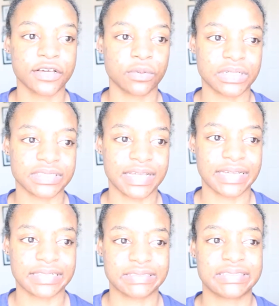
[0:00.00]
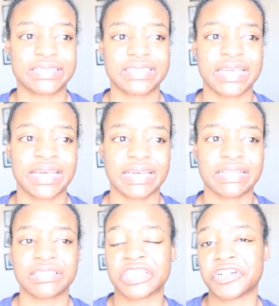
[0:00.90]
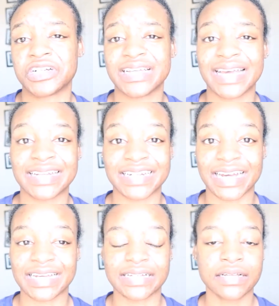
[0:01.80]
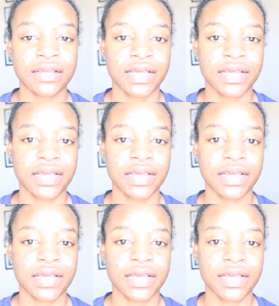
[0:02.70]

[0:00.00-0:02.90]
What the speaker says: it was like 10:30 at night,